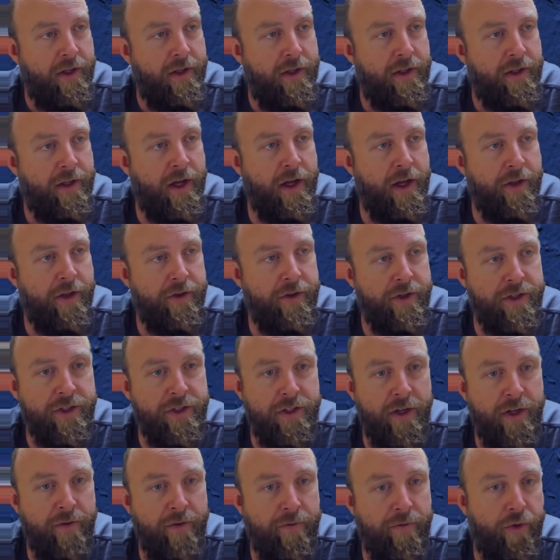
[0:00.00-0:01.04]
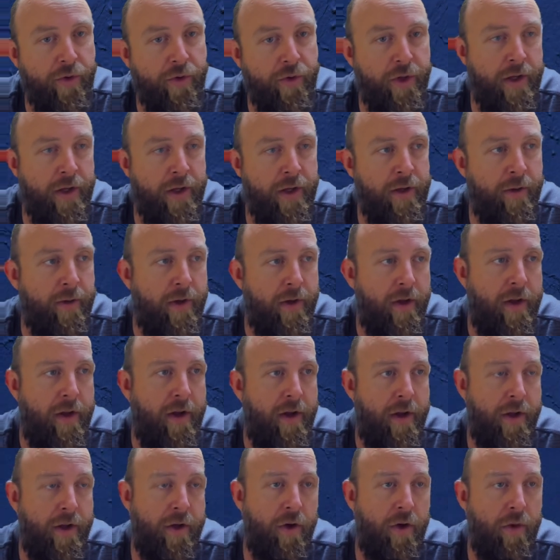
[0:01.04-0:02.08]
yeah, there's definitely,
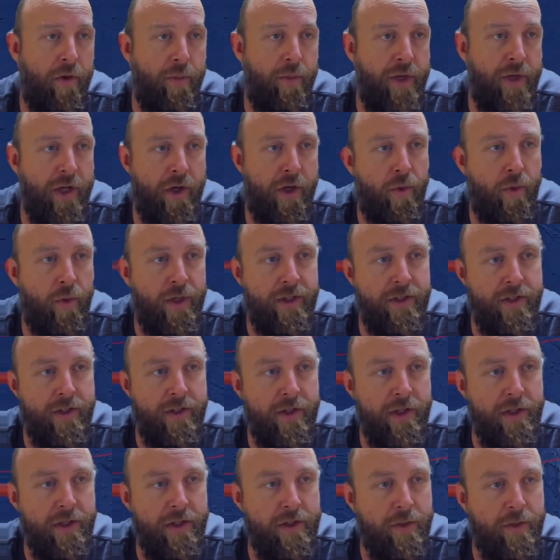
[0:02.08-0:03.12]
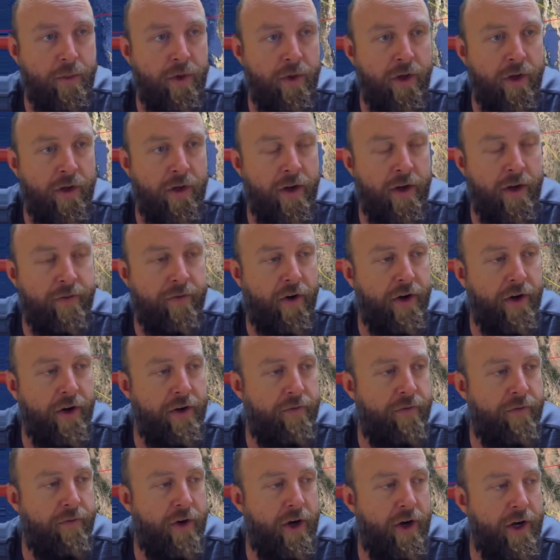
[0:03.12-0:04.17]
it could be a coincidence, but I find
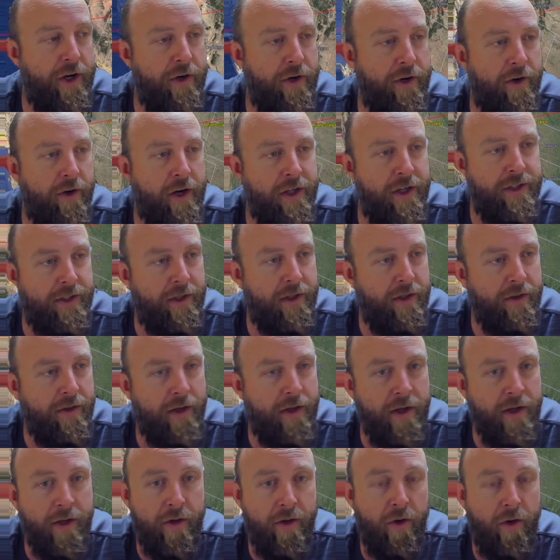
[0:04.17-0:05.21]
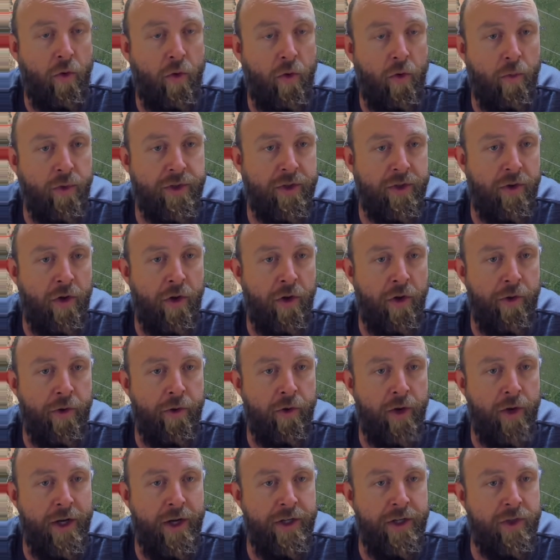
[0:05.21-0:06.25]
it very interesting that almost all the
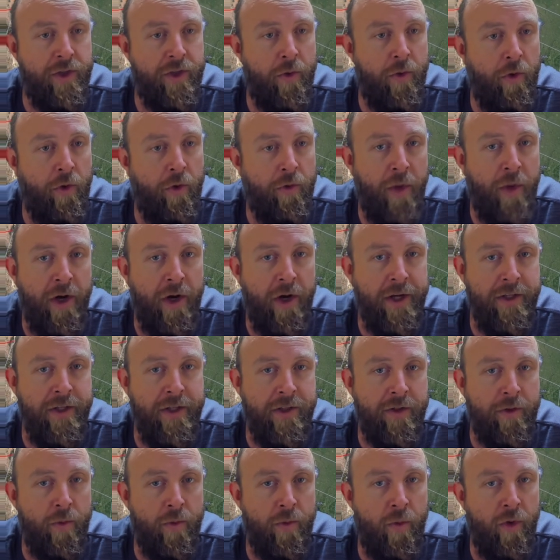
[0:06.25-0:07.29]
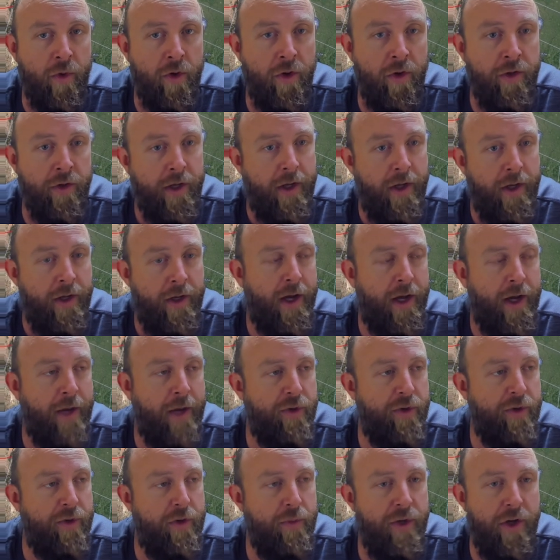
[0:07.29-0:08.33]
greatest gold mines in the world
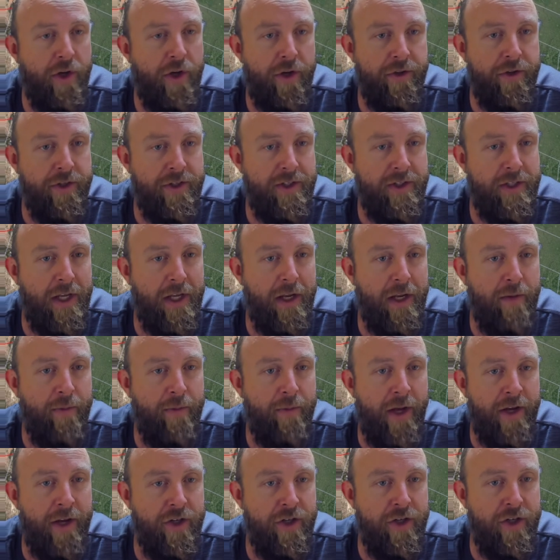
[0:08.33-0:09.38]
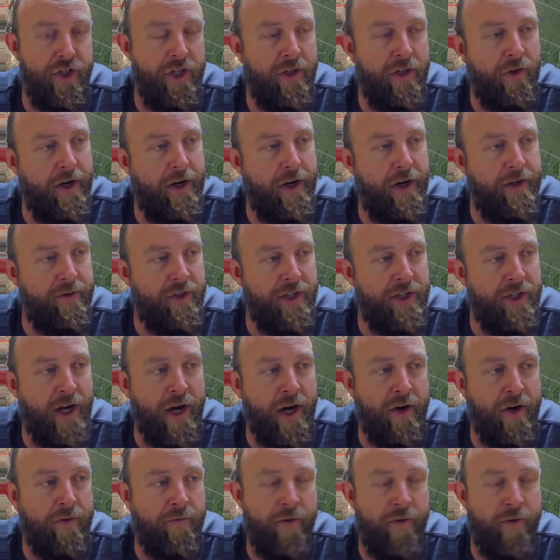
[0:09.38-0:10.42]
happen to be on the same energy line of
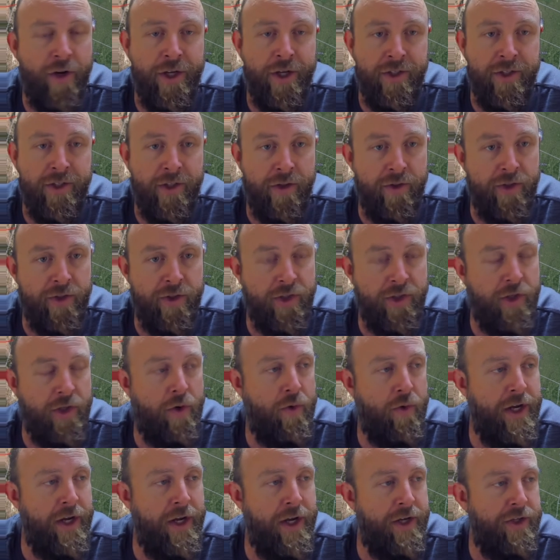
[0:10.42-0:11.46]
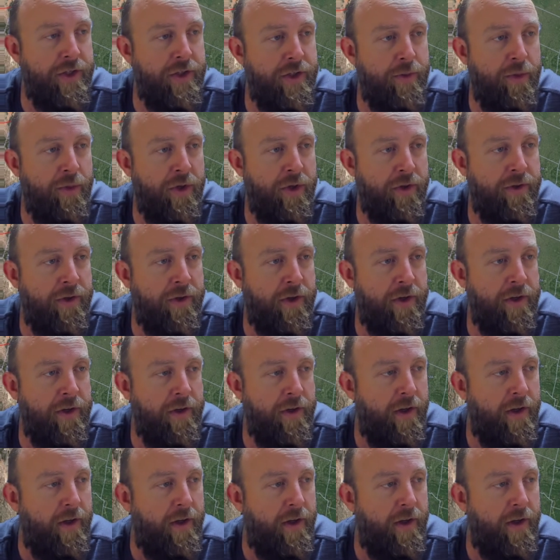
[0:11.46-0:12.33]
sacrifice that Stonehenge is built on.